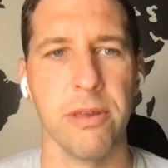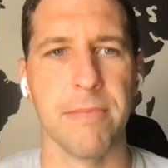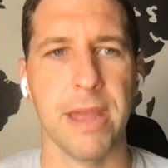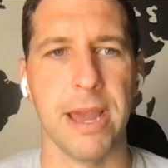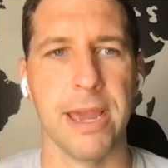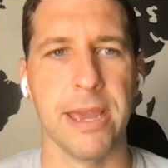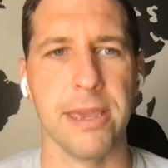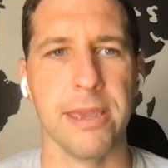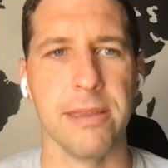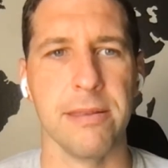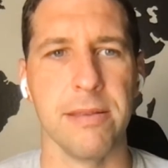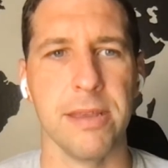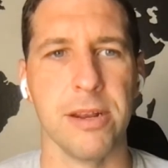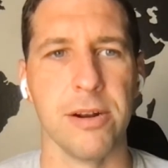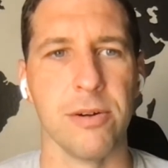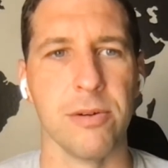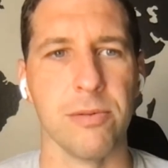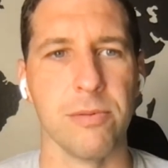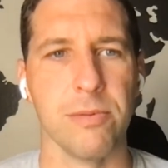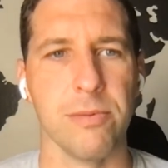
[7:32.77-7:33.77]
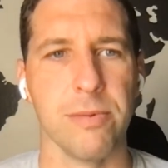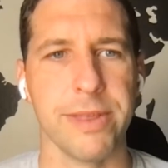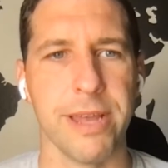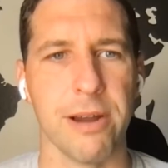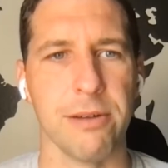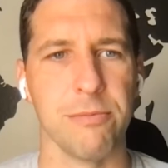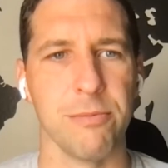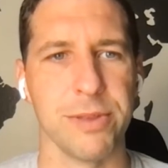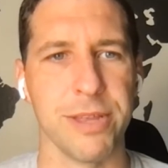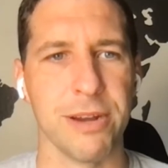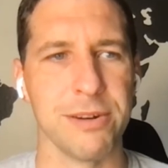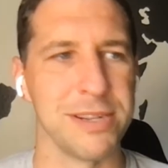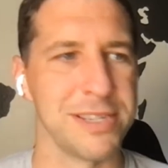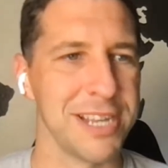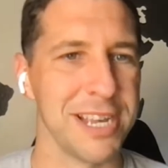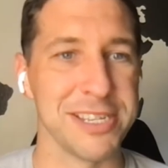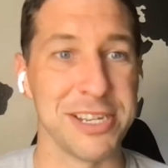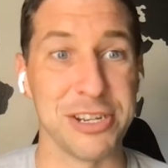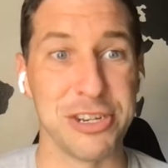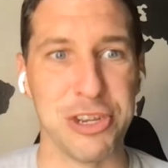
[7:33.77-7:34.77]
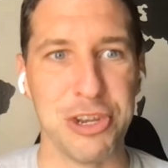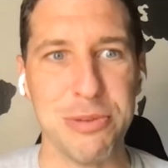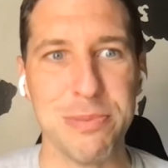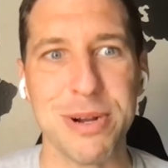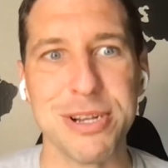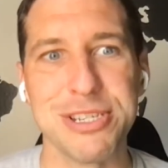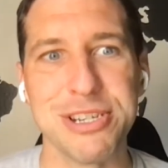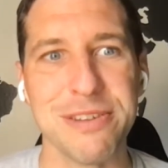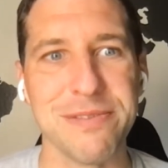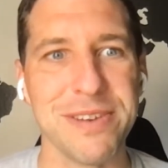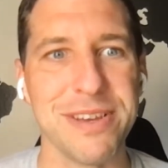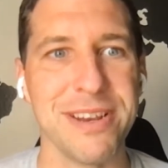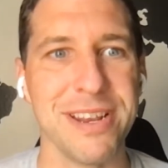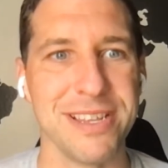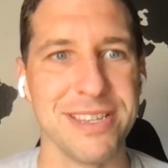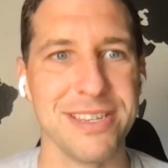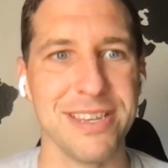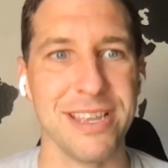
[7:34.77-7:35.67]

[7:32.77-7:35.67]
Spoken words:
Without discussing too much of it,